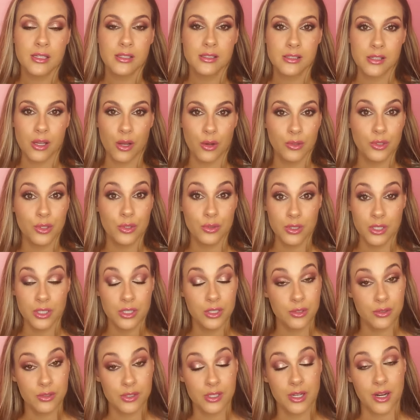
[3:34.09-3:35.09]
So you can
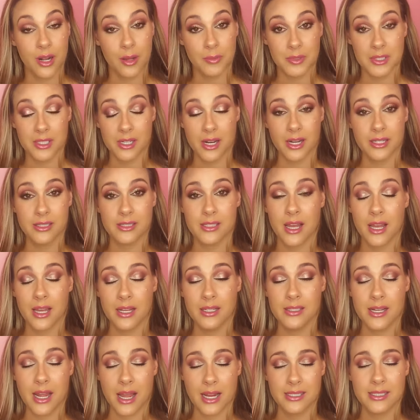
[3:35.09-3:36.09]
use it up to
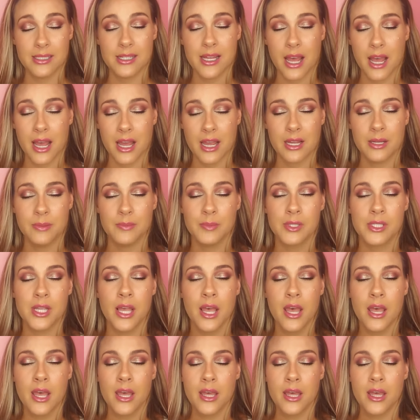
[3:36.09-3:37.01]
9 times.